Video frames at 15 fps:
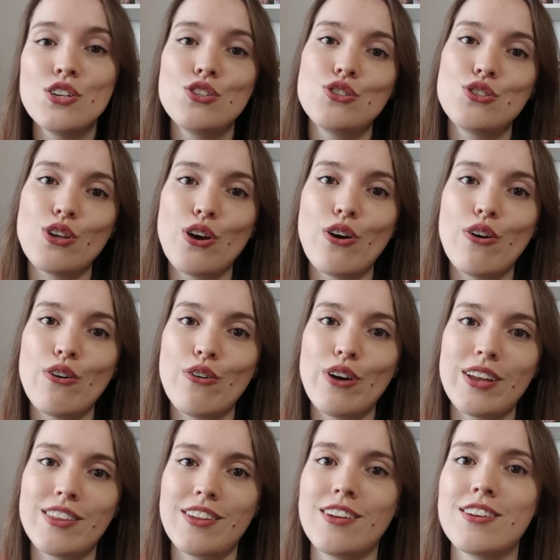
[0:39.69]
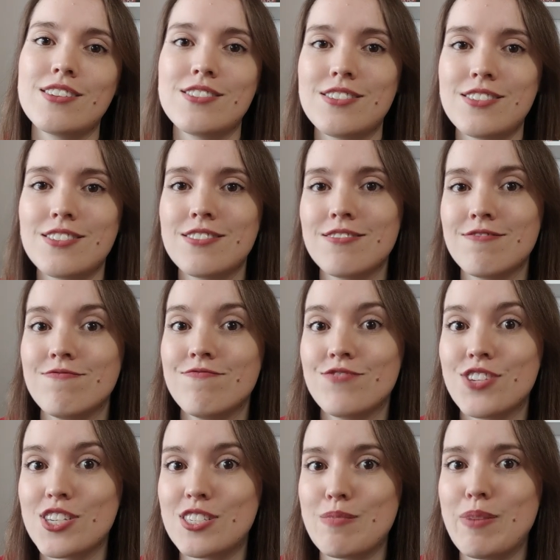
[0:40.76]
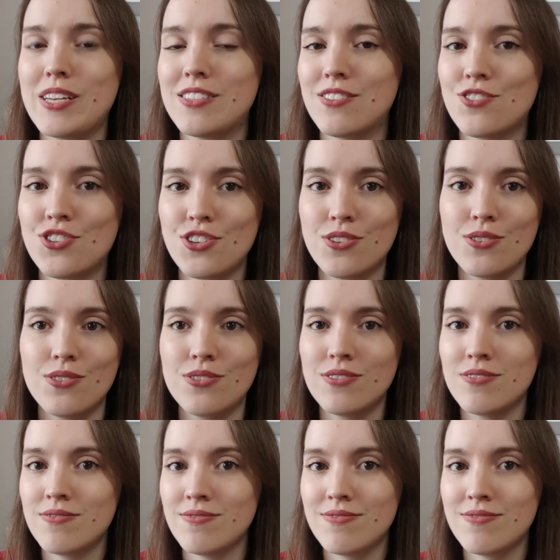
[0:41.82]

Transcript: So I think it's just amazing to